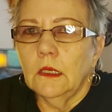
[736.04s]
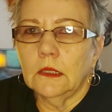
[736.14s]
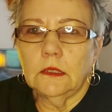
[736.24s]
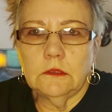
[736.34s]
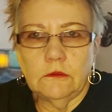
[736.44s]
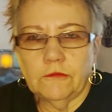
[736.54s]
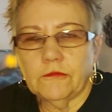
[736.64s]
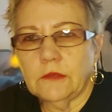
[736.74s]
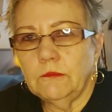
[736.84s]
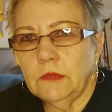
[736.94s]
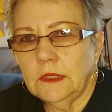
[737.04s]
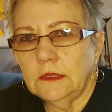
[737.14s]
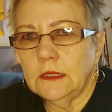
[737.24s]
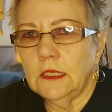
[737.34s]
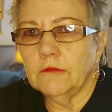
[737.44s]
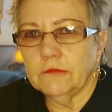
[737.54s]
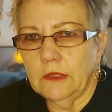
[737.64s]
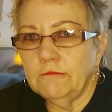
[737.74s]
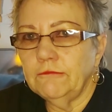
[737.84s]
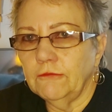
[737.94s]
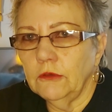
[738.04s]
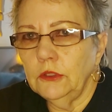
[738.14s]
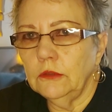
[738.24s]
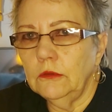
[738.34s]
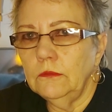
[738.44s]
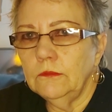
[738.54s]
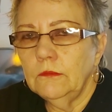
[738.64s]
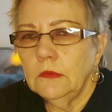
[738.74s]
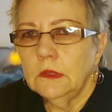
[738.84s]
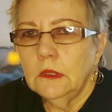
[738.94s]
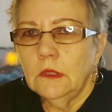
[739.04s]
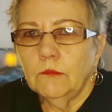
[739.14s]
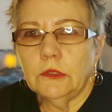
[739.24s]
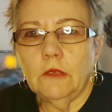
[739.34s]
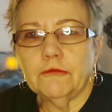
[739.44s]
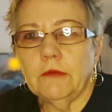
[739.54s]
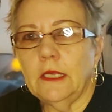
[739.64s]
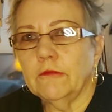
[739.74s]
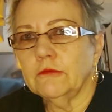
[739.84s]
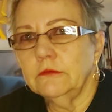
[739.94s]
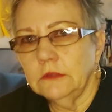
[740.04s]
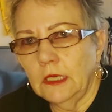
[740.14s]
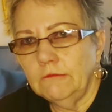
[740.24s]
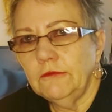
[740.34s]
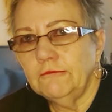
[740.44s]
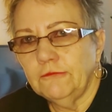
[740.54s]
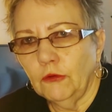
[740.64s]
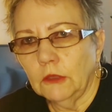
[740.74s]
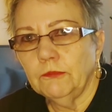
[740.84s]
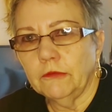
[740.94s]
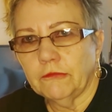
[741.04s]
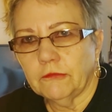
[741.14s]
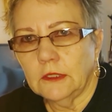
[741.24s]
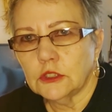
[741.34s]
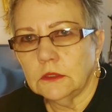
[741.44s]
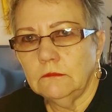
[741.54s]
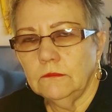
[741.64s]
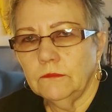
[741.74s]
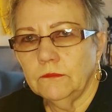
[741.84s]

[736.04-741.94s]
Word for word: I got this is somebody that has love for you, but also has love for possession.